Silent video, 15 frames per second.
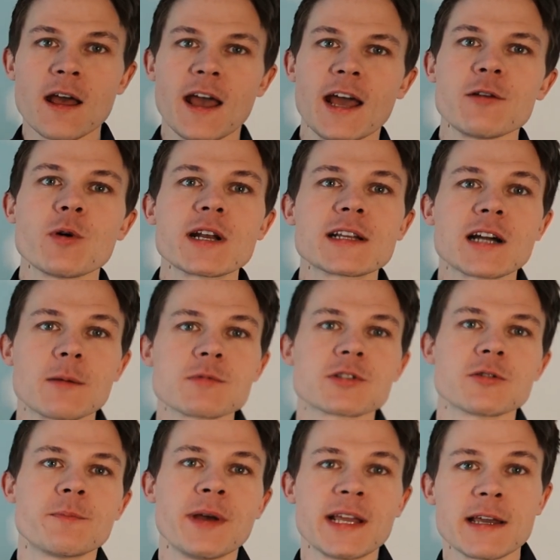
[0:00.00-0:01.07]
And when it comes
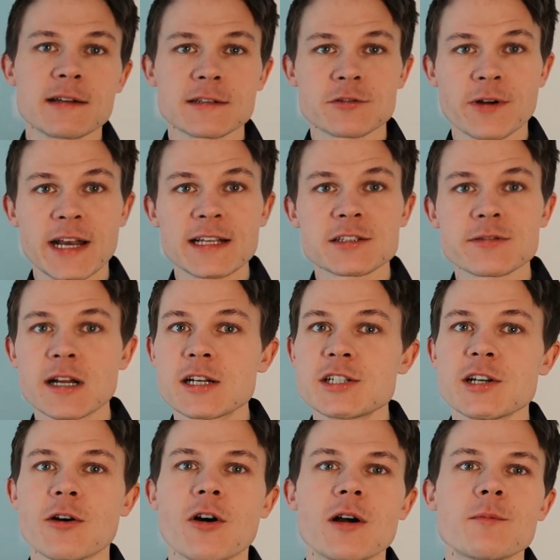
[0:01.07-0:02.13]
to picking a trading
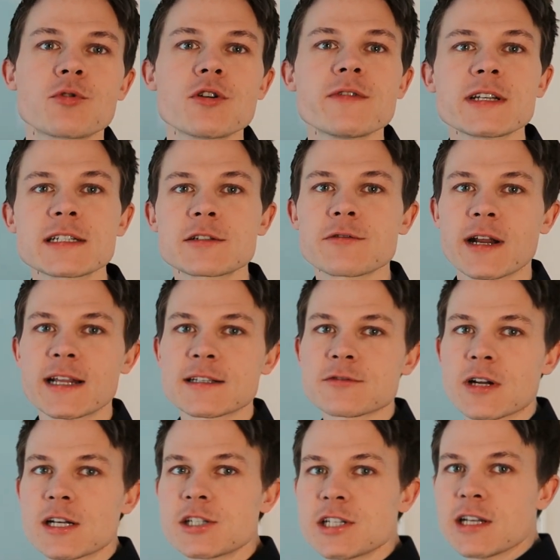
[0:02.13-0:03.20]
strategy or improving a trading
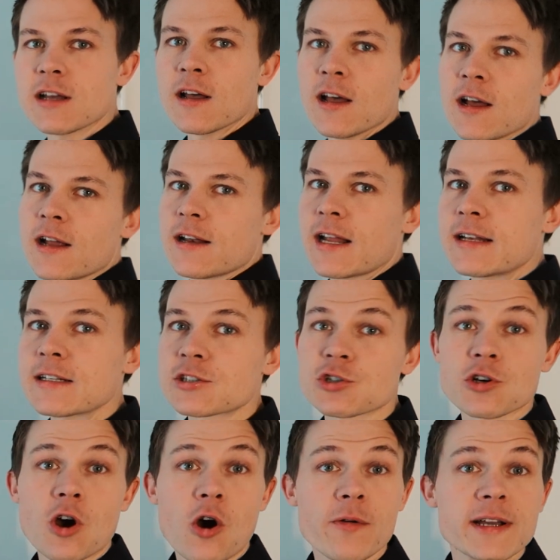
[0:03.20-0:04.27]
strategy, then this
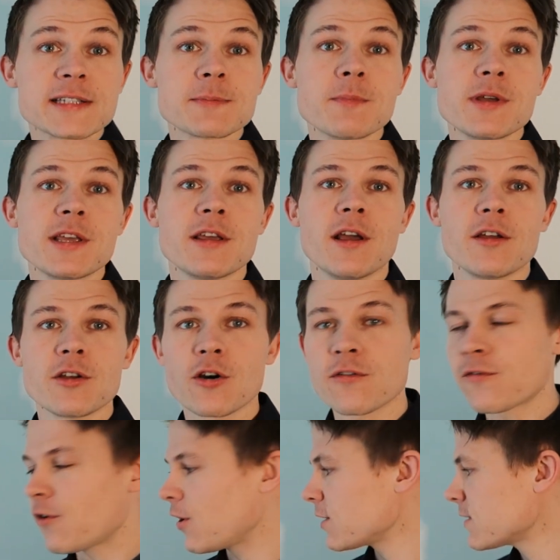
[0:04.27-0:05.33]
should always be your
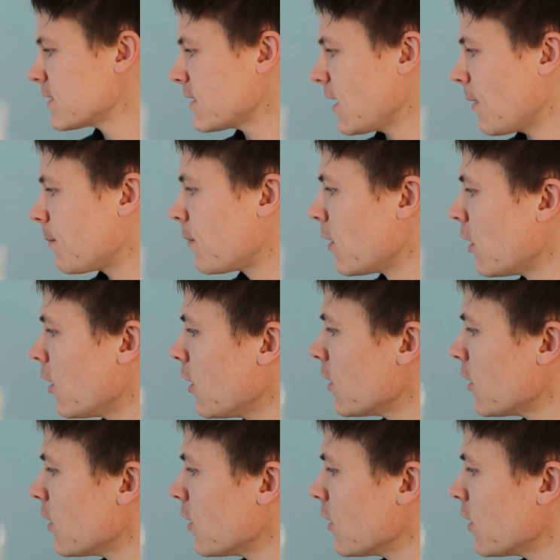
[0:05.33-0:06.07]
first step.